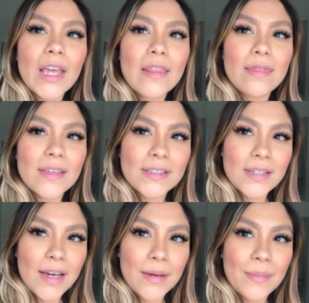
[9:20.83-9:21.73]
this
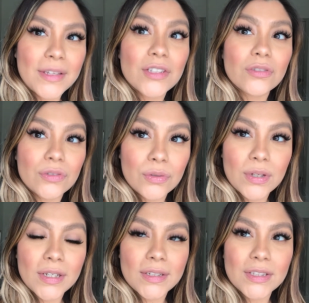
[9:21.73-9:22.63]
time I still do
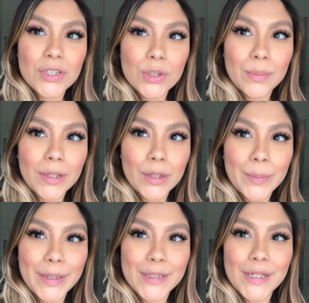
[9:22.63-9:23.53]
consume a little
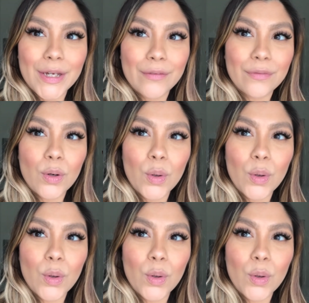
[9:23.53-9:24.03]
bit of,